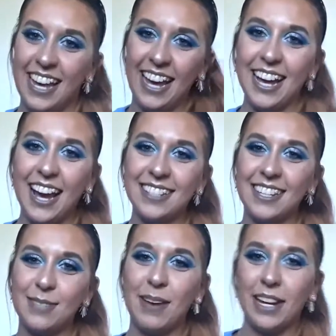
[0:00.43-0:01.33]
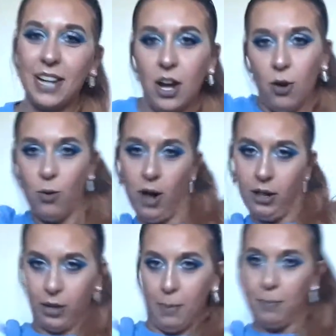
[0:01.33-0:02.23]
Hey guys, it's Megan.
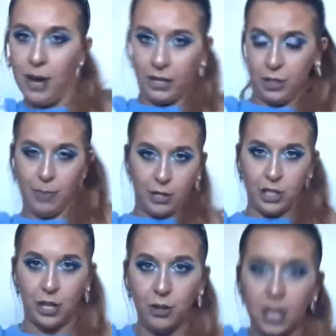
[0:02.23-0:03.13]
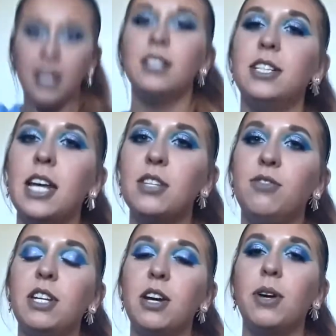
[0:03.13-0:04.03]
Welcome back to my channel. Today's
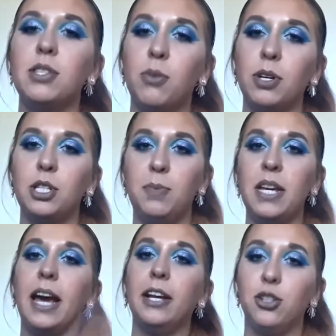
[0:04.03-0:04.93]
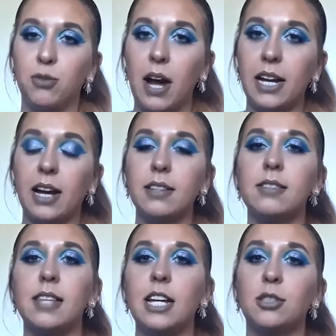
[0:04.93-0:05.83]
video is going to be a try-on
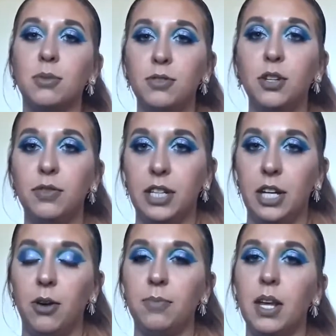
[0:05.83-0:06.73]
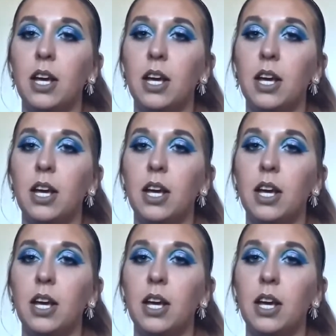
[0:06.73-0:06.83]
/ review video.